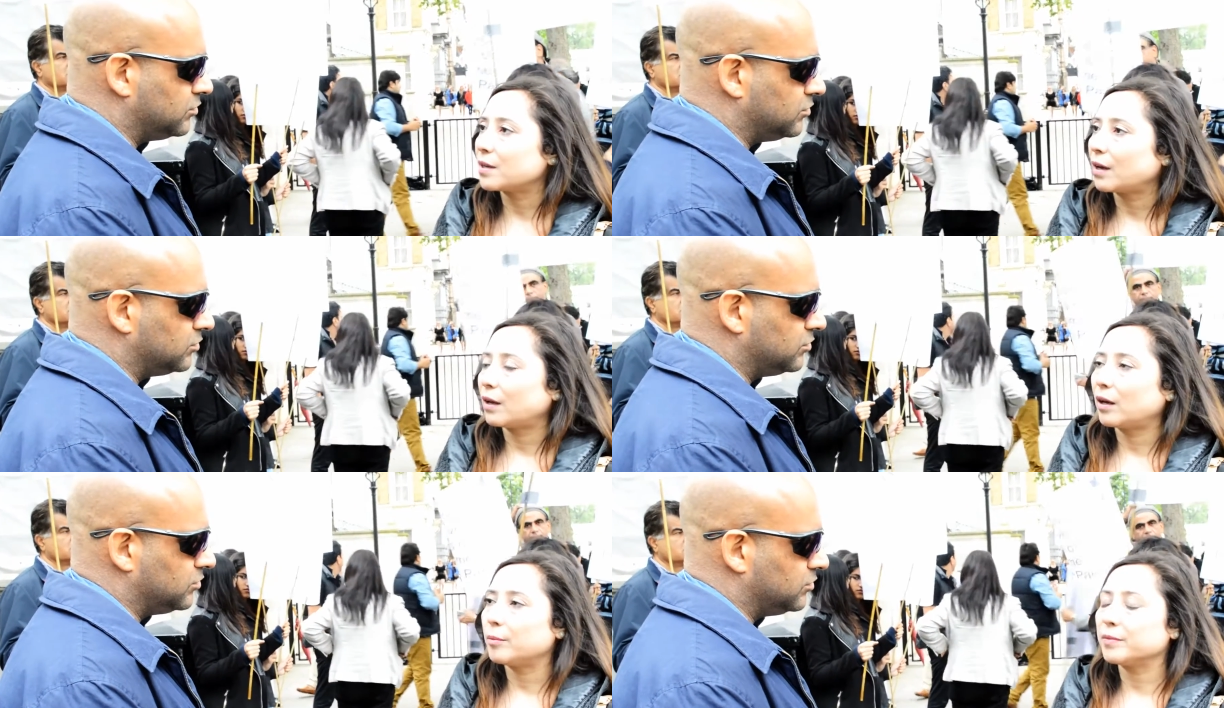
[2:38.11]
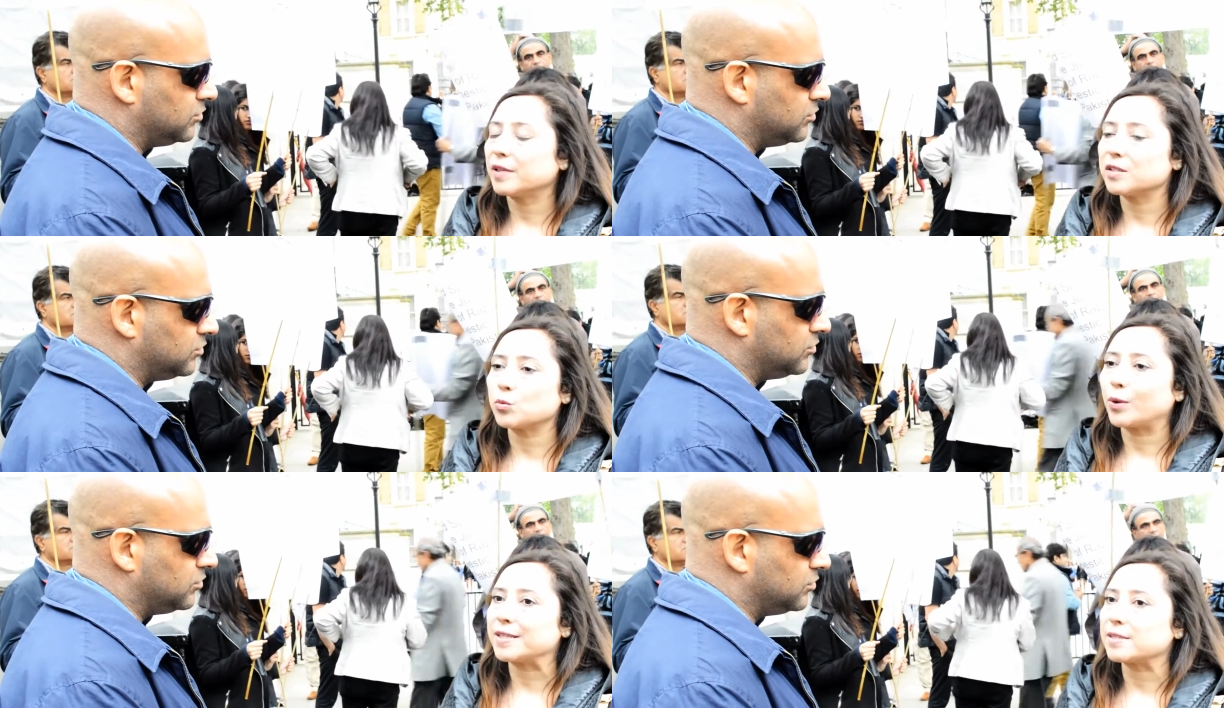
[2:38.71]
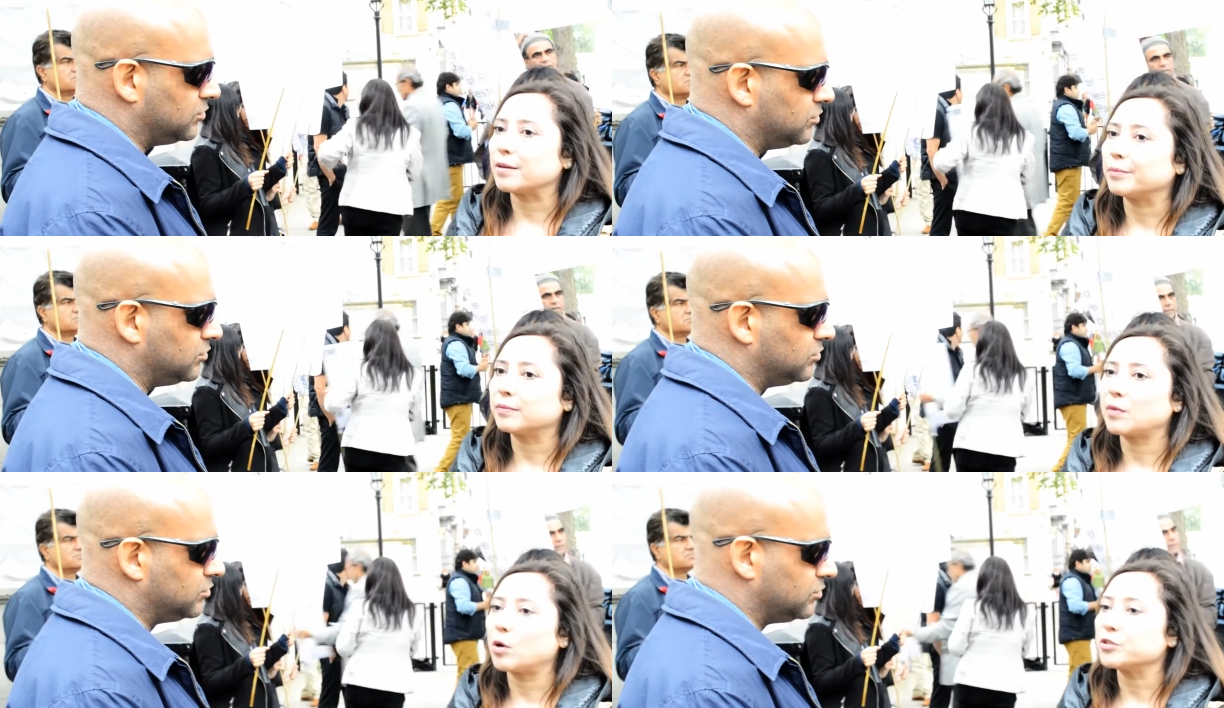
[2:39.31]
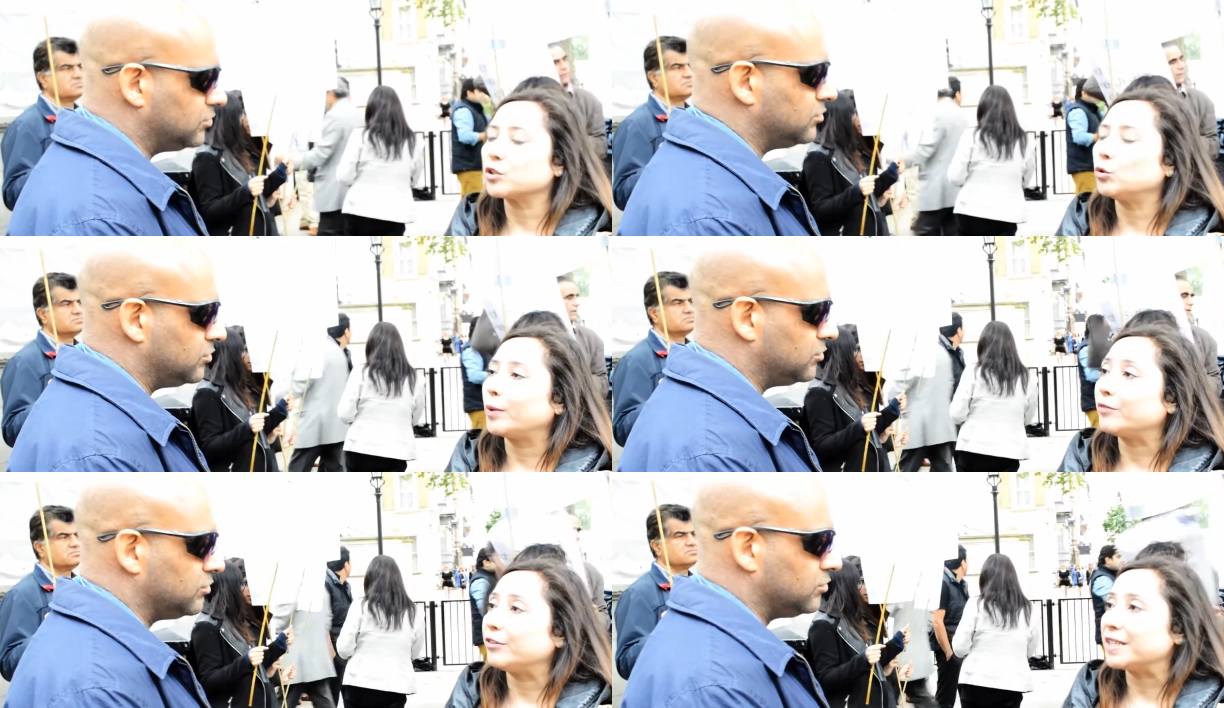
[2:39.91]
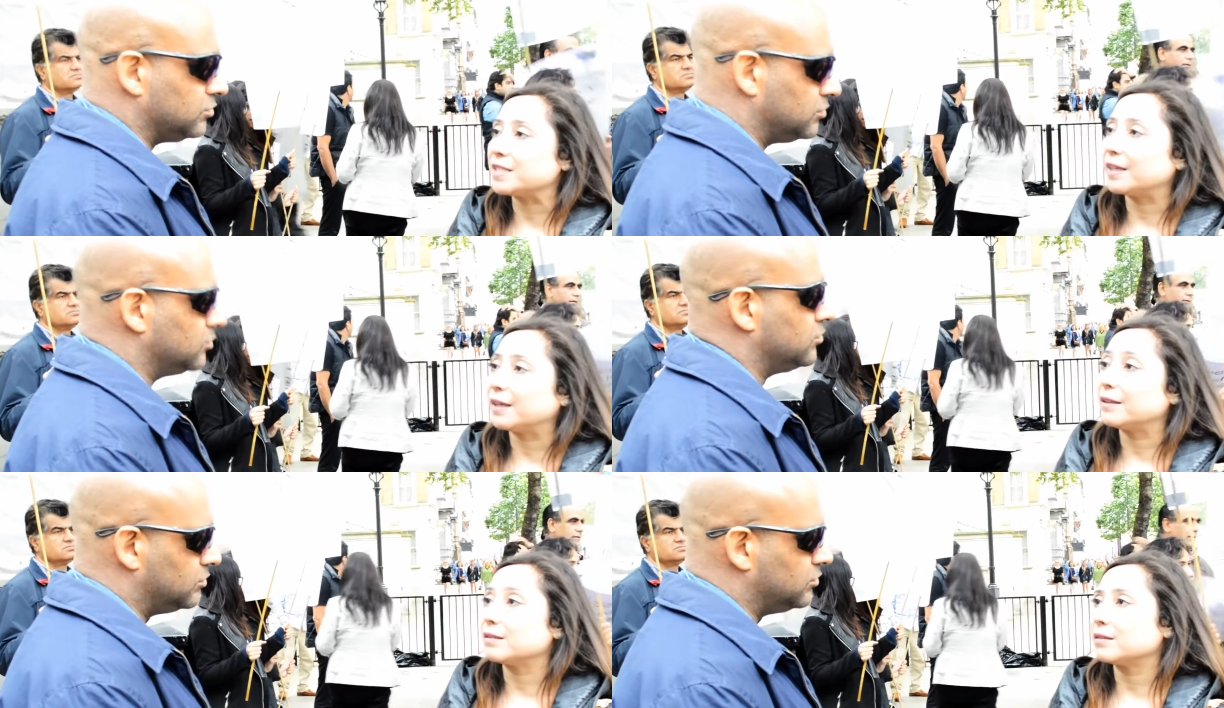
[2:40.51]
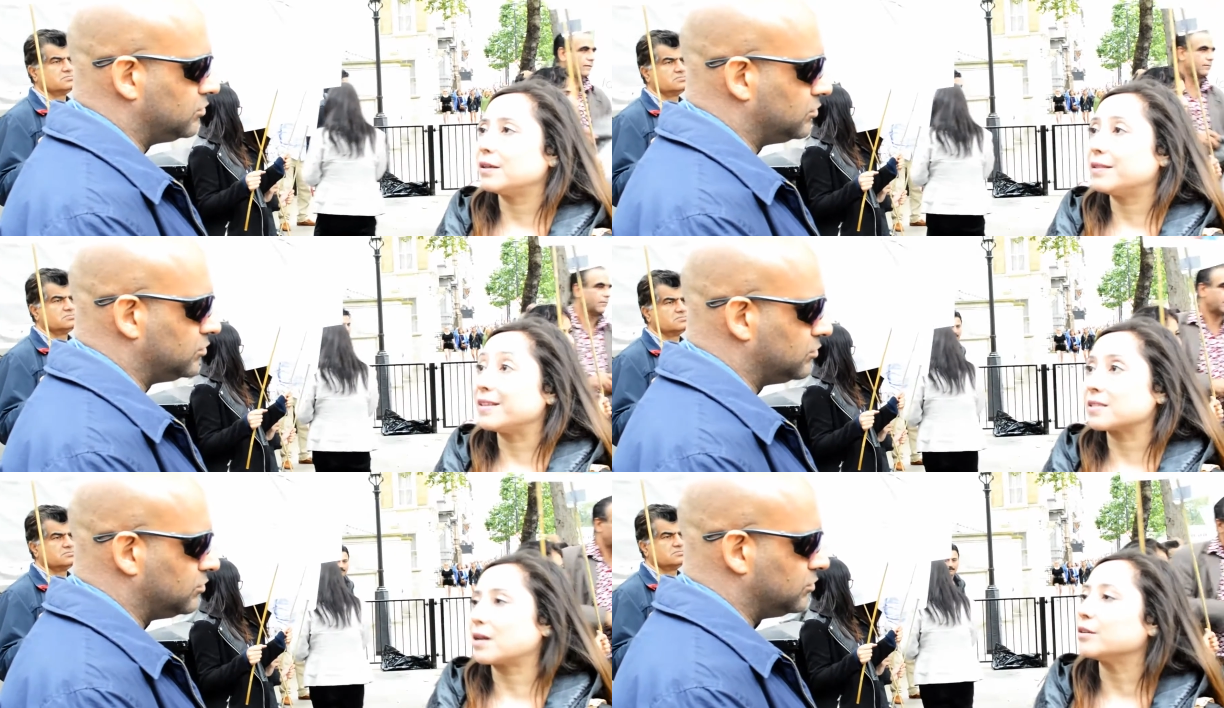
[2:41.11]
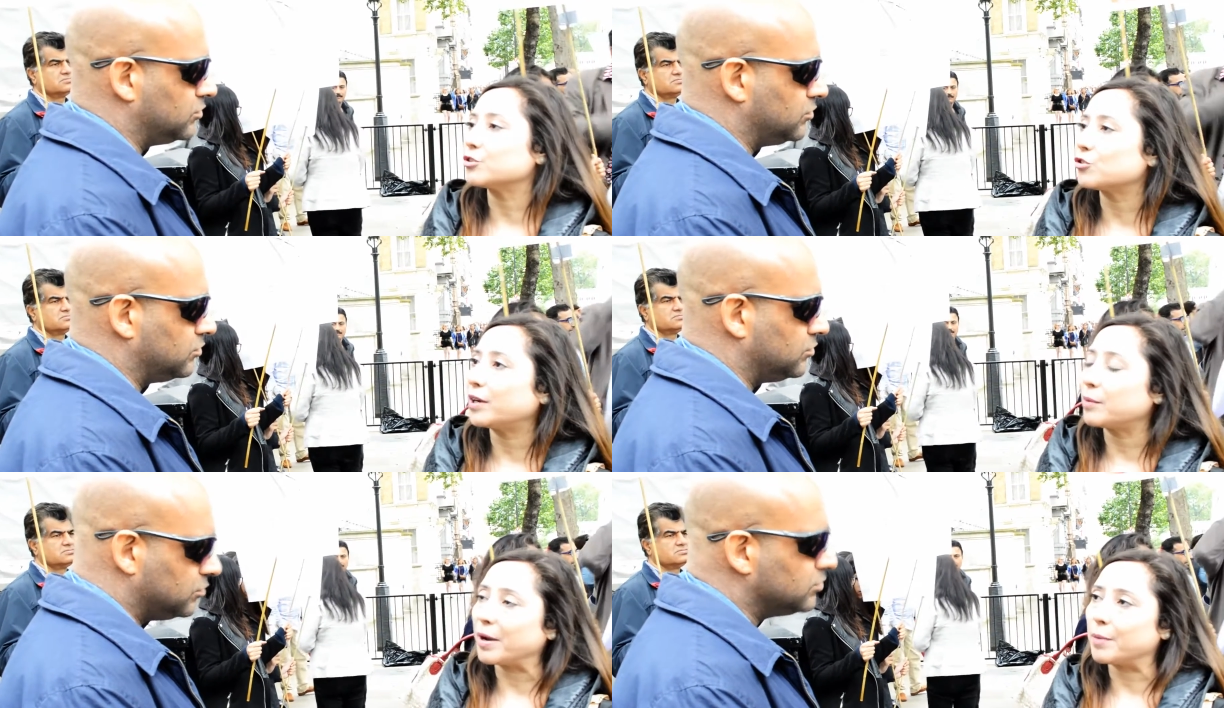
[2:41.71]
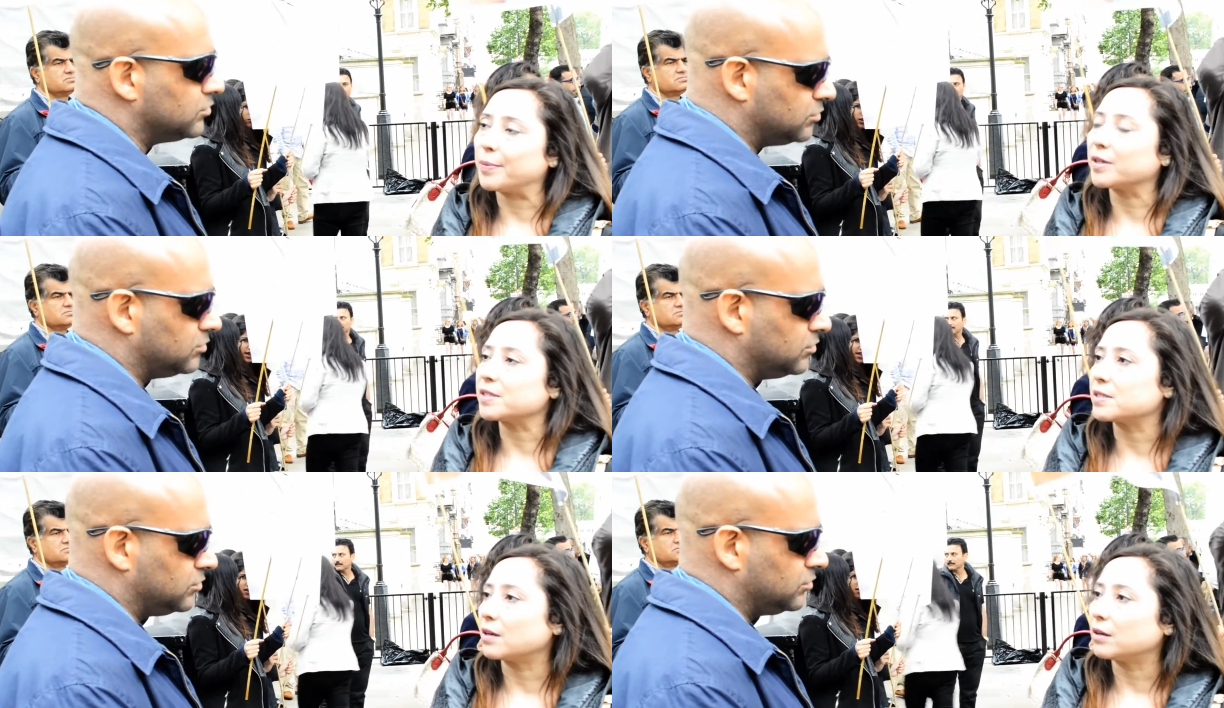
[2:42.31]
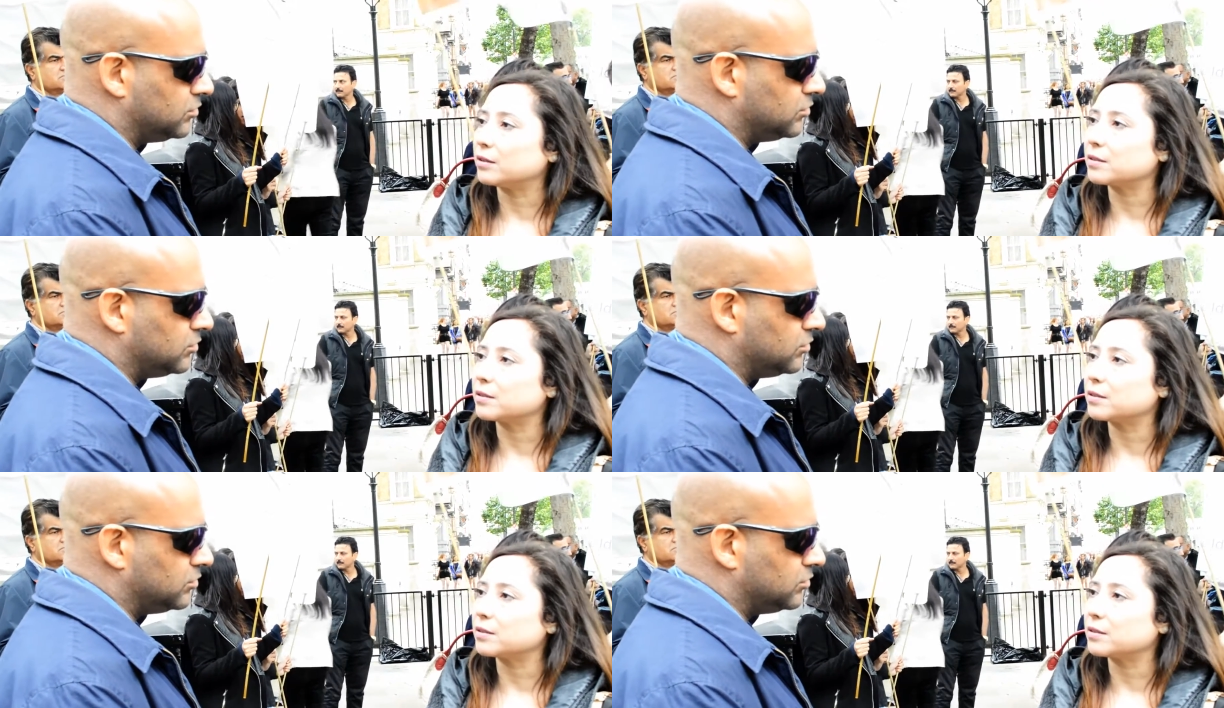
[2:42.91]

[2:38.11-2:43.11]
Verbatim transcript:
Speaker 1: Um, there's always some article we're reading in, in this country about Pakistan. This